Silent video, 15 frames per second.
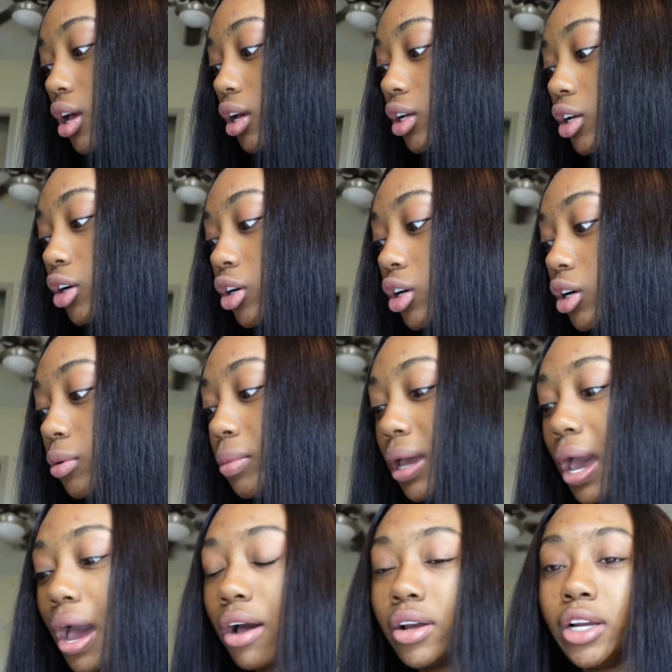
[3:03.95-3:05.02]
Your girl
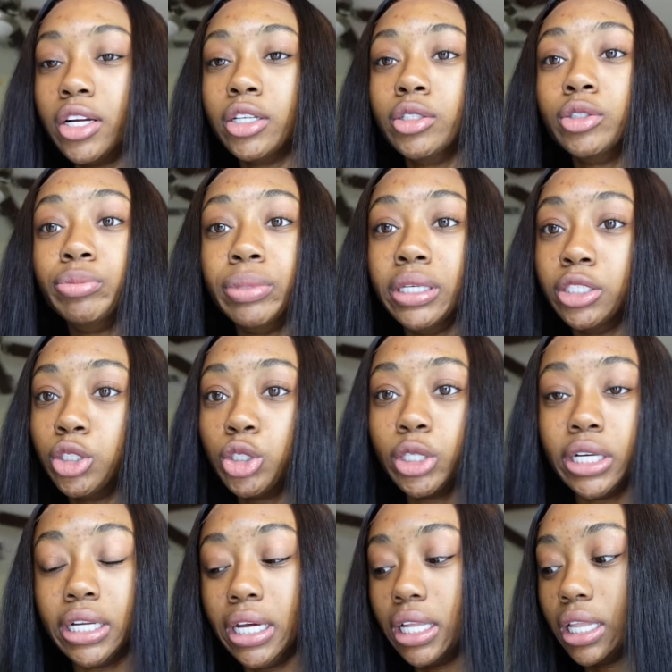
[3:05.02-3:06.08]
been out here, been
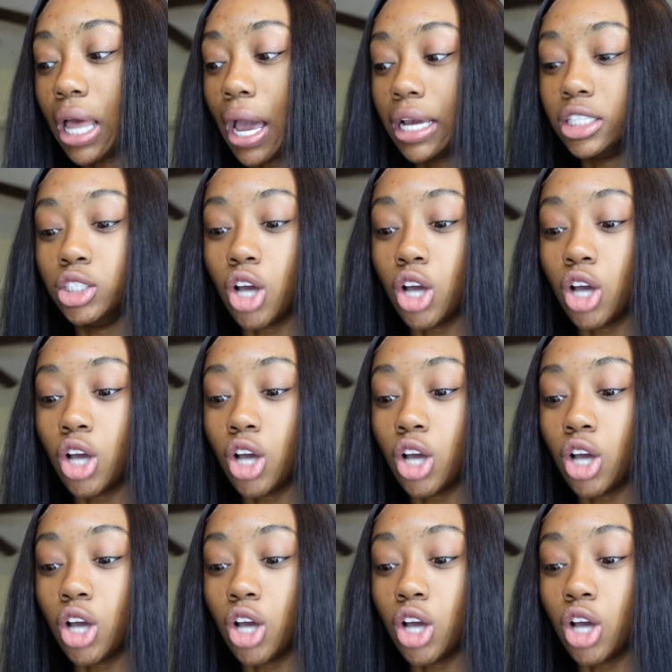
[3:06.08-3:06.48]
treated like